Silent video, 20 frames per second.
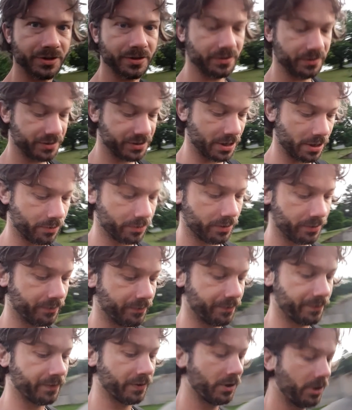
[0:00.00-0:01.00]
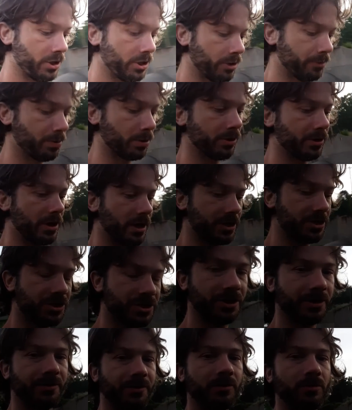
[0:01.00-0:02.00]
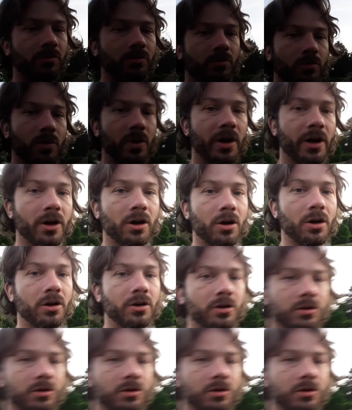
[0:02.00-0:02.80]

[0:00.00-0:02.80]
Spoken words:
the zone of production, where